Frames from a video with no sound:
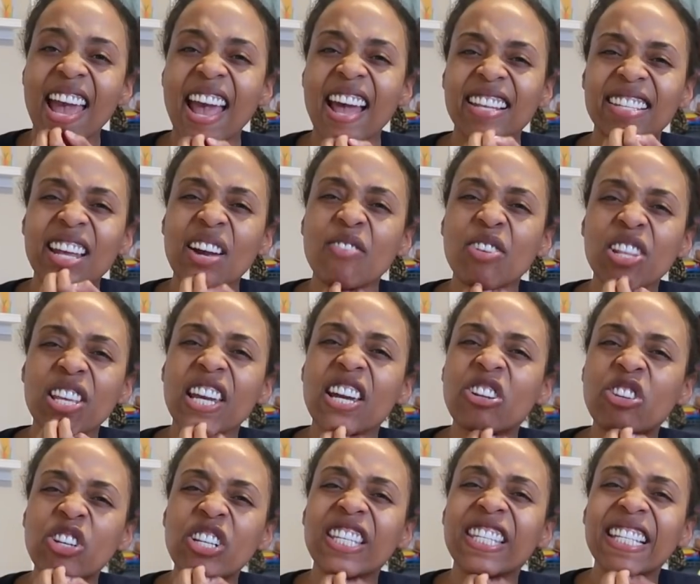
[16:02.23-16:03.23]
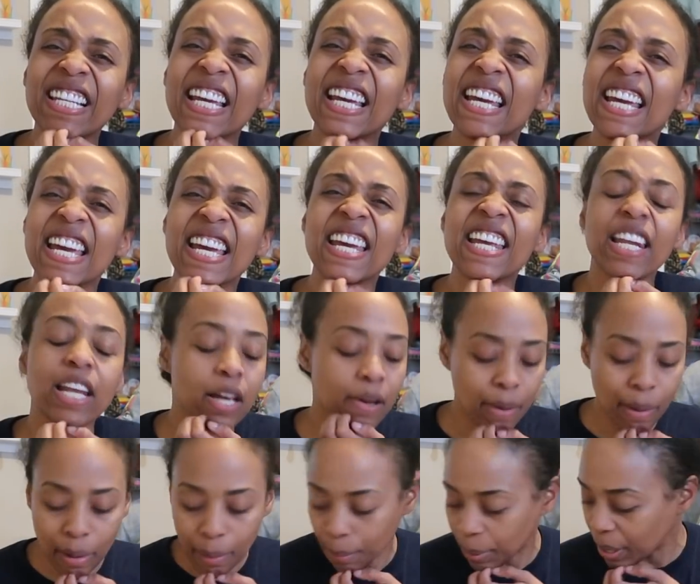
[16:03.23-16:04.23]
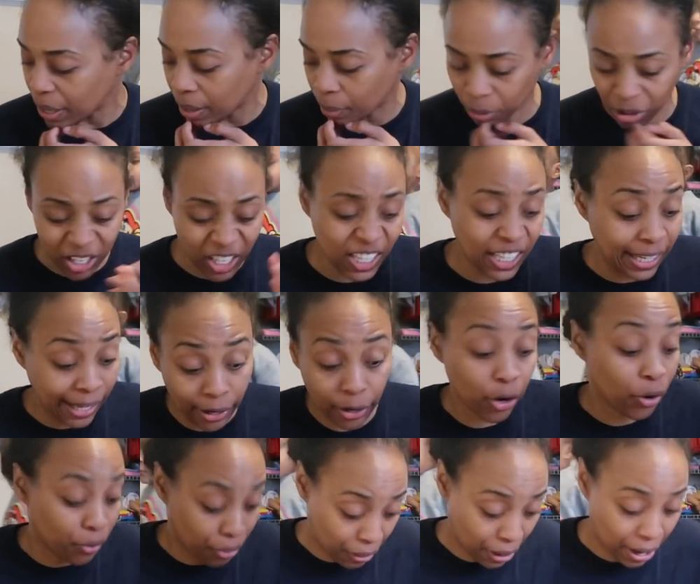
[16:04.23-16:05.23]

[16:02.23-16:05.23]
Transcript: Anne's not really interested, but I'm gonna get her